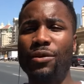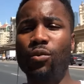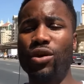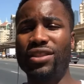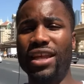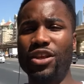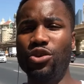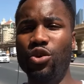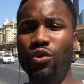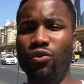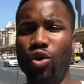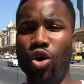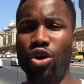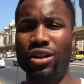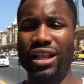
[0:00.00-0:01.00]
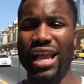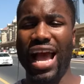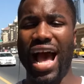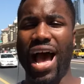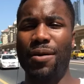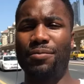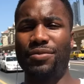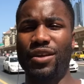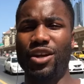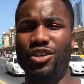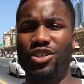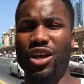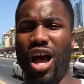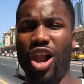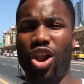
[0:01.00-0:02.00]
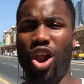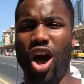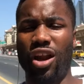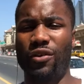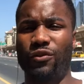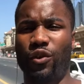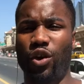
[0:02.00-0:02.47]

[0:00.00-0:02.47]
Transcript: With the new rule, um, there's a lot of